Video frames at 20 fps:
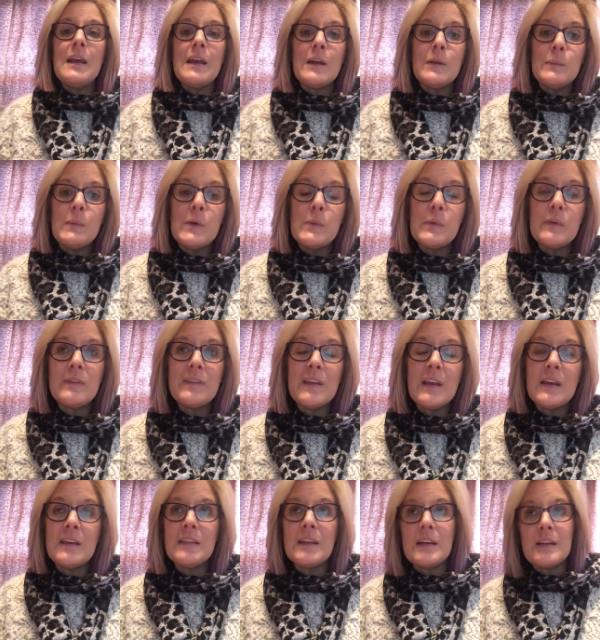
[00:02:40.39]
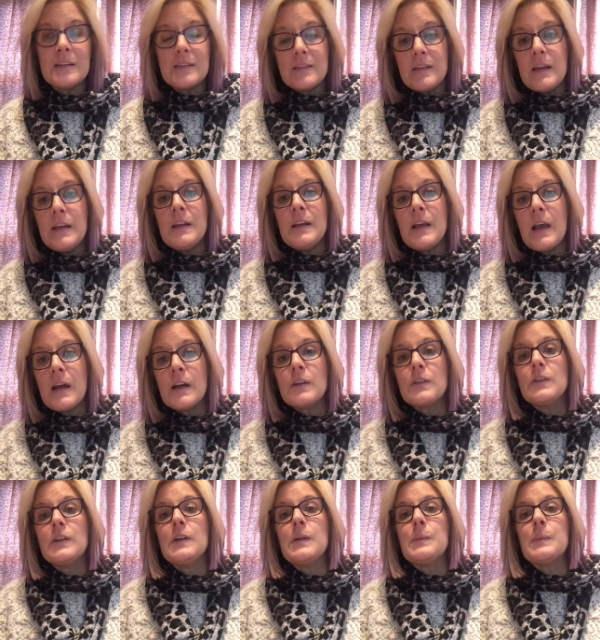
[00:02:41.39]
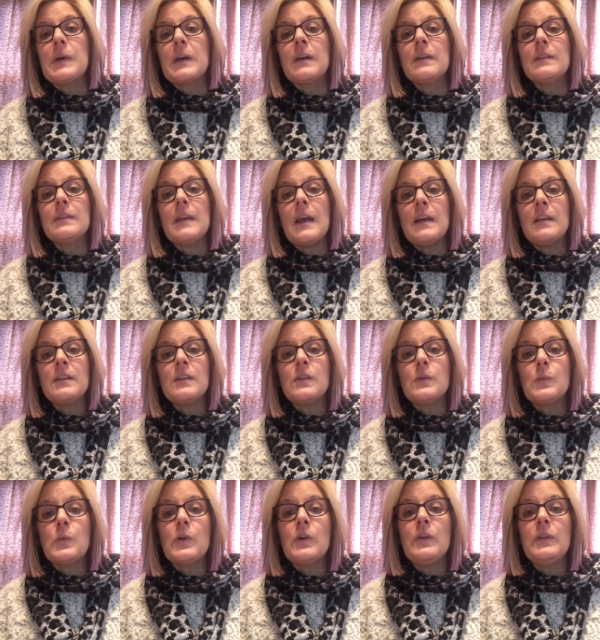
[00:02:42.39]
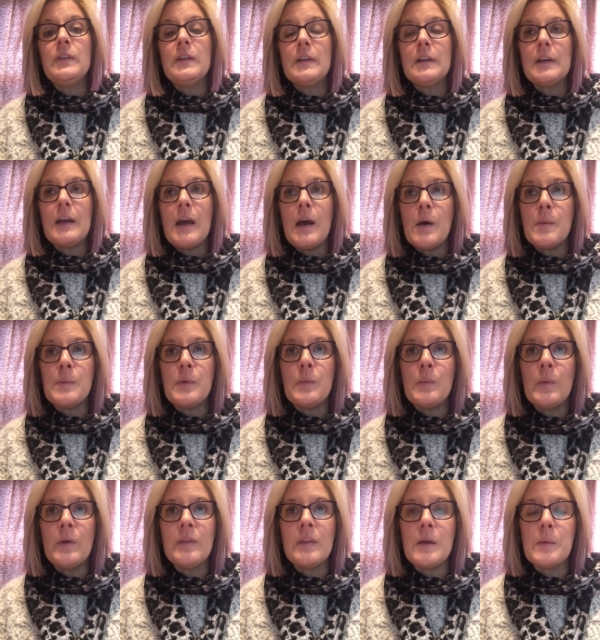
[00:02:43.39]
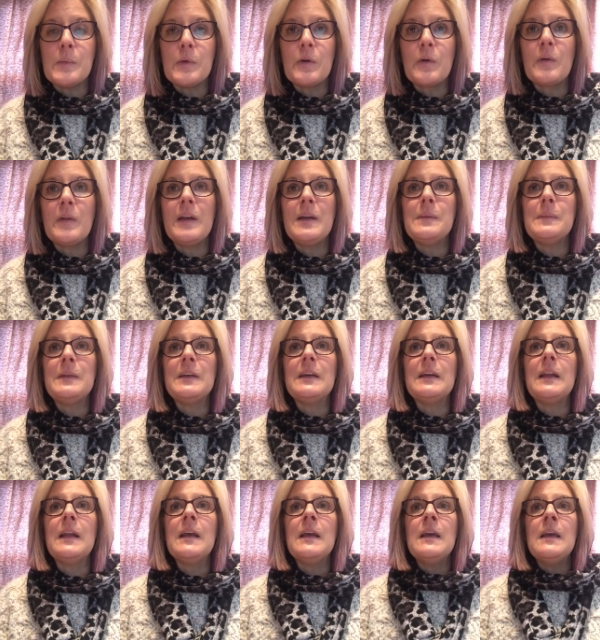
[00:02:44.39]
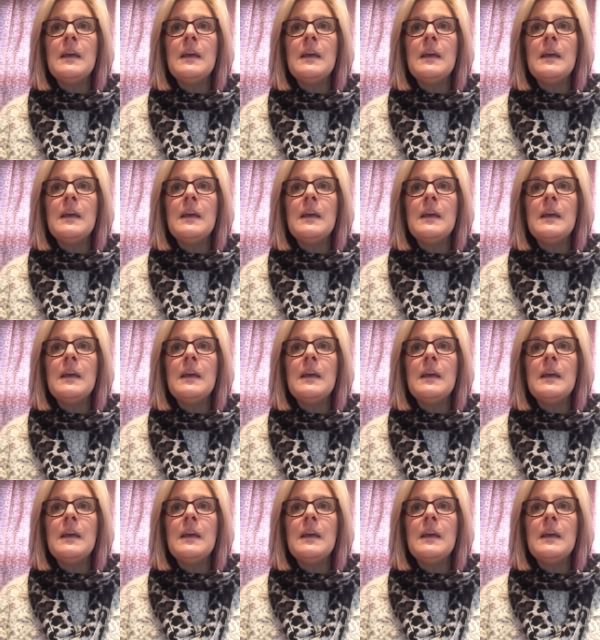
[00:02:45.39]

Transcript: And people saying that is inaccurate because the end of the world didn't happen when they proclaimed it.